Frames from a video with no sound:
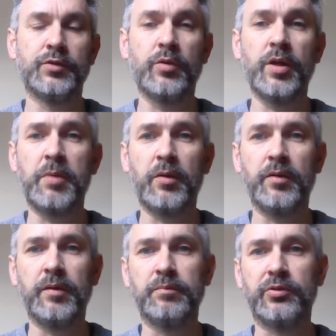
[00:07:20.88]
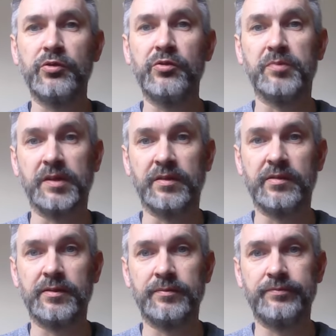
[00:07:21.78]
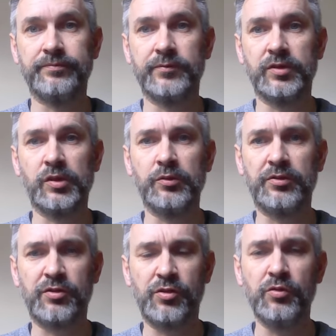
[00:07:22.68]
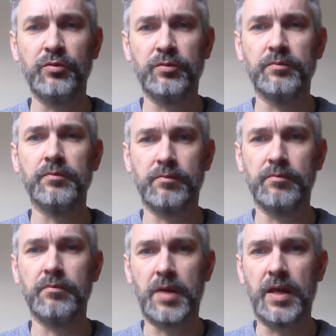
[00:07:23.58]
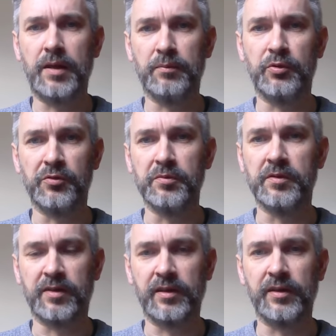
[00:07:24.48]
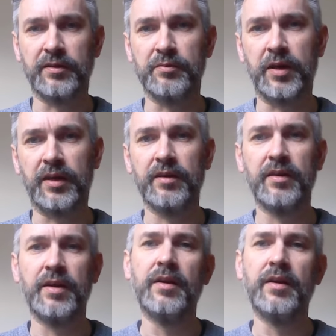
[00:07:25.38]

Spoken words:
So what about improvements? So there's two main improvements I'd like to make.